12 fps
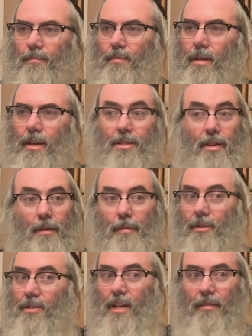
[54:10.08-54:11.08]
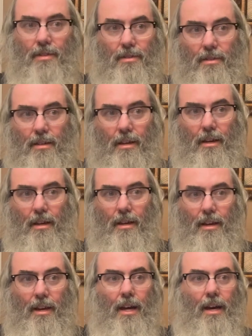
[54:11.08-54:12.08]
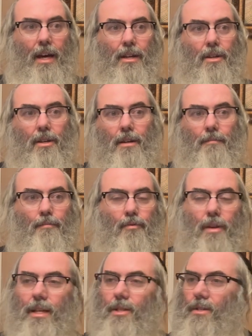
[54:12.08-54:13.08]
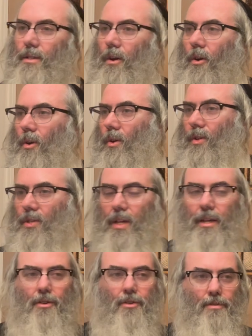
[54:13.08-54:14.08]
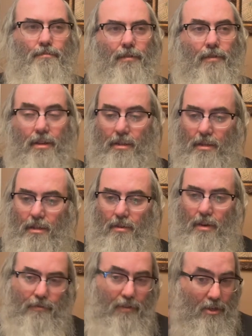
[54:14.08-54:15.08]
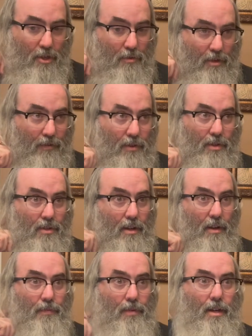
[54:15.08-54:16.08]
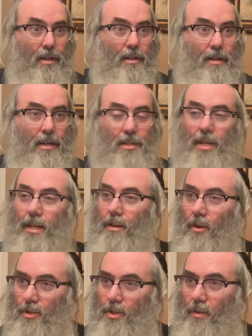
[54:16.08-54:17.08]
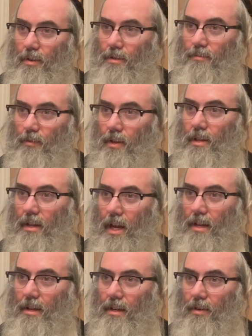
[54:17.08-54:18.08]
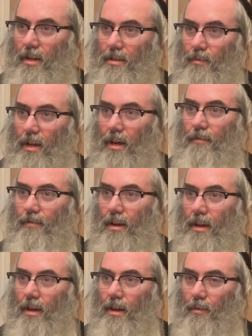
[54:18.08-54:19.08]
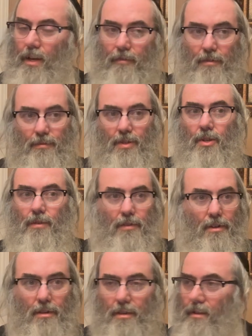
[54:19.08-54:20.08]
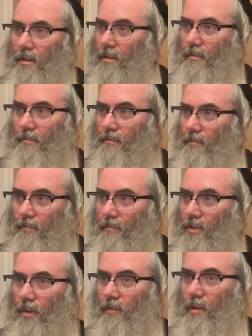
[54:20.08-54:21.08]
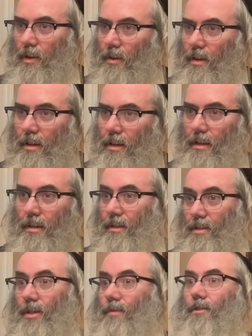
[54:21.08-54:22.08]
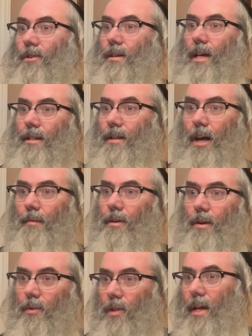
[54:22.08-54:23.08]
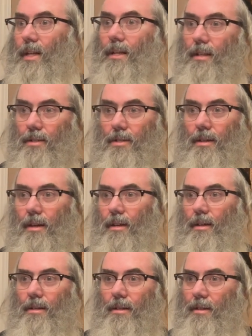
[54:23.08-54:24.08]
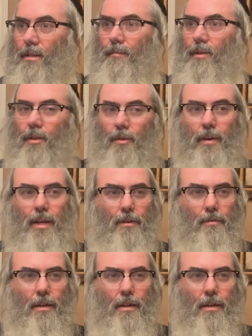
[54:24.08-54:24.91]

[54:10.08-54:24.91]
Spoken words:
It's not about 7s. Chanuka breaks all the cycles. My friend, our friend Shmuel Fuchs, he said also, it's weird in Chanuka, right? We have a silver menorah, silver candelabra, and we're lighting this in the middle of the week.